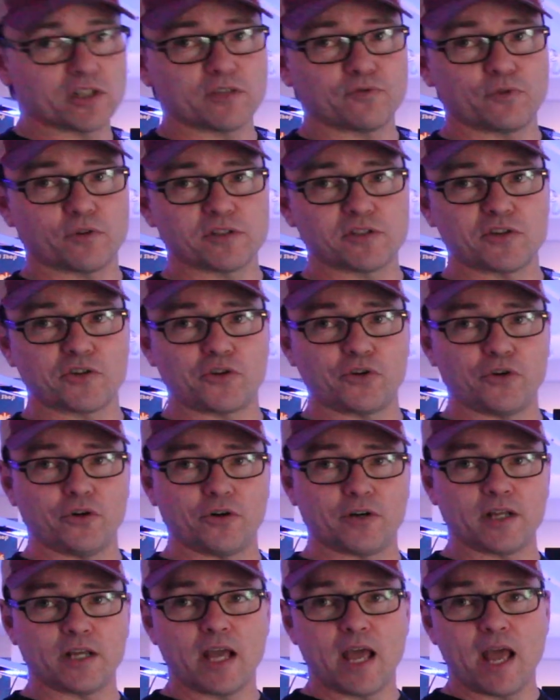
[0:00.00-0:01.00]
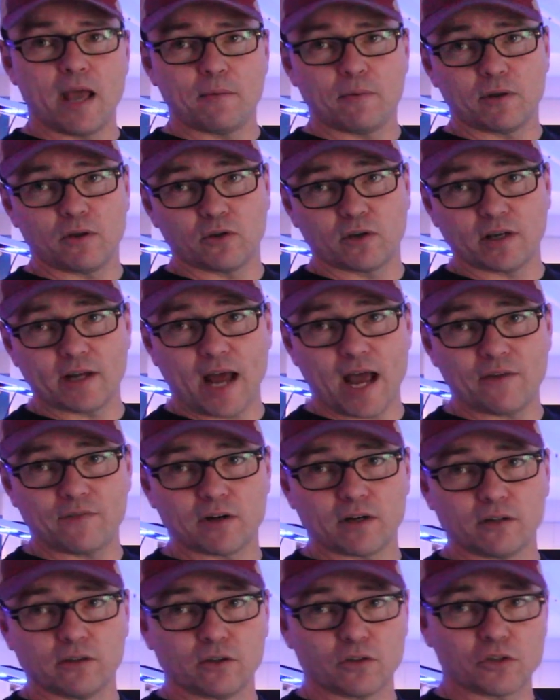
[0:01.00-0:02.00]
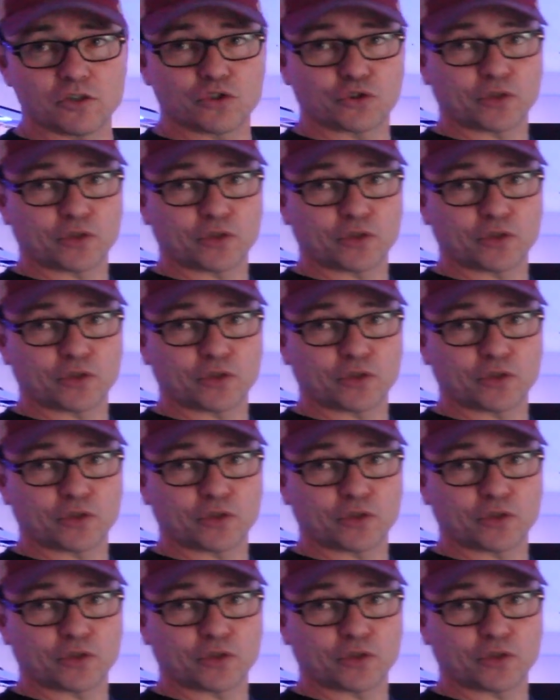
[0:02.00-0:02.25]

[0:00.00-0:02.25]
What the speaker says: just for security, you can have it a little